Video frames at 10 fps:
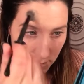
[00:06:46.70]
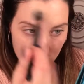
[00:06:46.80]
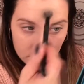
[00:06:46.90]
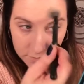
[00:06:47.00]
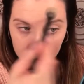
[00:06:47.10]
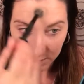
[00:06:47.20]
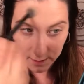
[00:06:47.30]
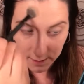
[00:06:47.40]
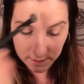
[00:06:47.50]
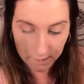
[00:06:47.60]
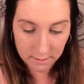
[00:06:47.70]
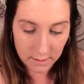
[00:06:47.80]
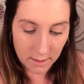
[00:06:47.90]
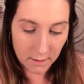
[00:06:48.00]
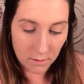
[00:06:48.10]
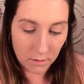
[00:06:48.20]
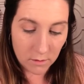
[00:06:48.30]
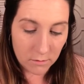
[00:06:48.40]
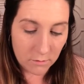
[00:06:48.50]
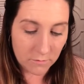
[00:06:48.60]
I'm just kind of getting that
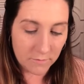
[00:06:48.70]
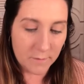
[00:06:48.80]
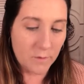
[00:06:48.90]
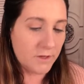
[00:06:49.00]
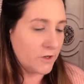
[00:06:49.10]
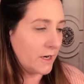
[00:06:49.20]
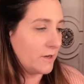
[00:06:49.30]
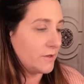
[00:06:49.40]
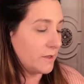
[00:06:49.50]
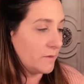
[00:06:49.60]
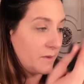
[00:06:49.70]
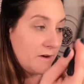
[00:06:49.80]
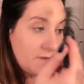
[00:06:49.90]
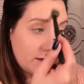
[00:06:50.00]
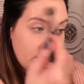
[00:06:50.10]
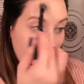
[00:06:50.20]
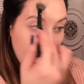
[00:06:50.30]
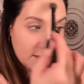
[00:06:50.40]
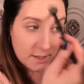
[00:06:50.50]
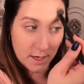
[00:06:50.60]
all over. I'm only trying to use a little bit of it at
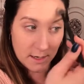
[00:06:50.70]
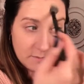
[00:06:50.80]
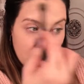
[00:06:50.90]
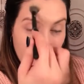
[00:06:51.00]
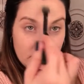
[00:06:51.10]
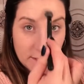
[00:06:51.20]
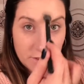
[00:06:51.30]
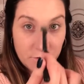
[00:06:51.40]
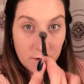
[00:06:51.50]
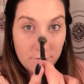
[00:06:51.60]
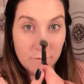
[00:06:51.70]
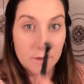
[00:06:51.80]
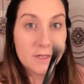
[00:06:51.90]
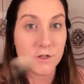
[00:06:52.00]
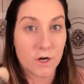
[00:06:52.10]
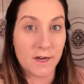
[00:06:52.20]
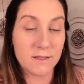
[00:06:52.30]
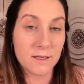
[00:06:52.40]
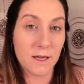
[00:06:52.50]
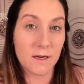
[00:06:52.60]
a time because I do have really dry
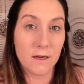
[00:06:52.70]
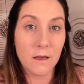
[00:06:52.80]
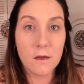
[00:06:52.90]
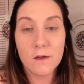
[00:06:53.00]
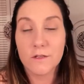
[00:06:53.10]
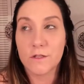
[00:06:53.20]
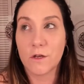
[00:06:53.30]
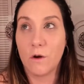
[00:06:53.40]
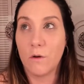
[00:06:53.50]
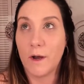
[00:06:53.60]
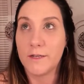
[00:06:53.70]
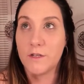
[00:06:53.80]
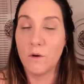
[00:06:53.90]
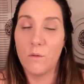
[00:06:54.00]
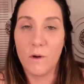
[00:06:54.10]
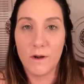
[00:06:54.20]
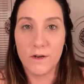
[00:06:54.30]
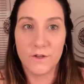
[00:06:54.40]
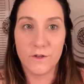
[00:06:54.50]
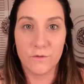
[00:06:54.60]
skin. So I don't
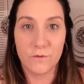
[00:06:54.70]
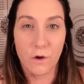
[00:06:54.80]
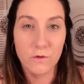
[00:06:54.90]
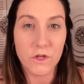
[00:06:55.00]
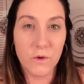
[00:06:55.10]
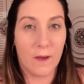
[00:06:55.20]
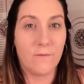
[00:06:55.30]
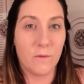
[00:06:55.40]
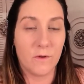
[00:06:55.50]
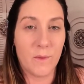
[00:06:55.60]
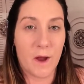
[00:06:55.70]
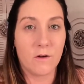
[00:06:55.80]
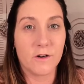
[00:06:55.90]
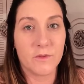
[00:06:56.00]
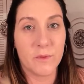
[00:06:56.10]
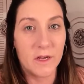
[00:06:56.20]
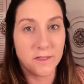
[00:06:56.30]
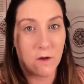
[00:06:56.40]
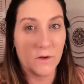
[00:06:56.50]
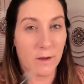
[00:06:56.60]
want to go too heavy with powders because
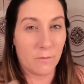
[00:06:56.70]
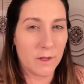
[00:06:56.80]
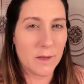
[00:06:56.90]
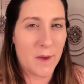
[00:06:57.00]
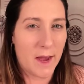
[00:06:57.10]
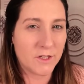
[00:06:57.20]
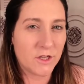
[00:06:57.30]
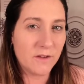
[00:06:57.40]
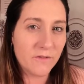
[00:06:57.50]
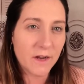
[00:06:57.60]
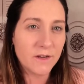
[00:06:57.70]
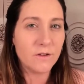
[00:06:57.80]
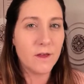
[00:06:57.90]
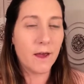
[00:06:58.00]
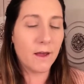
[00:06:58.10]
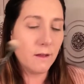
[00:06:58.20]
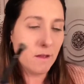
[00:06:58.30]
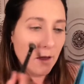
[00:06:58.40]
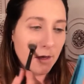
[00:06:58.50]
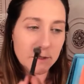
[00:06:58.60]
I'll get really patchy if I do that.
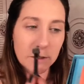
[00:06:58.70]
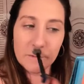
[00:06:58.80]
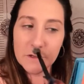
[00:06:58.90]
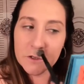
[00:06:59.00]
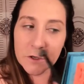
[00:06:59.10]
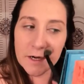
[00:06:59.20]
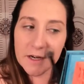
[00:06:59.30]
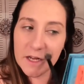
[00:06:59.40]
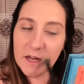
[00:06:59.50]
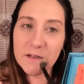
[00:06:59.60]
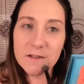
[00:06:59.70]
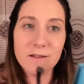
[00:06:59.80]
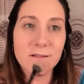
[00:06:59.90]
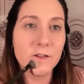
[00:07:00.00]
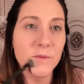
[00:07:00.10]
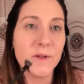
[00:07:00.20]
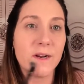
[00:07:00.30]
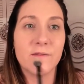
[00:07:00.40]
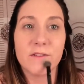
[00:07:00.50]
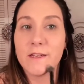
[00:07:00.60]
So I'm just trying to take just a little bit
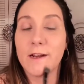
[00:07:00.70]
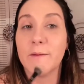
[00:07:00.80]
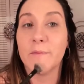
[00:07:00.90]
out of a time.